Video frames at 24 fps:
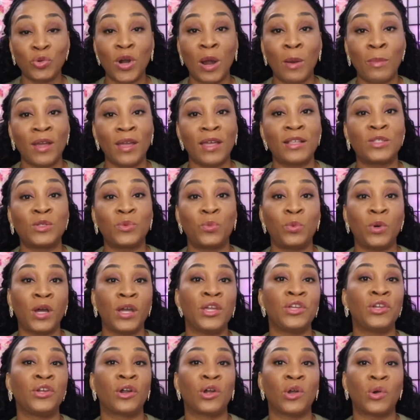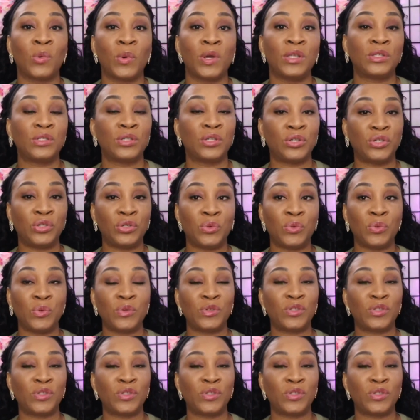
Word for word: Robert, is what you're going to do.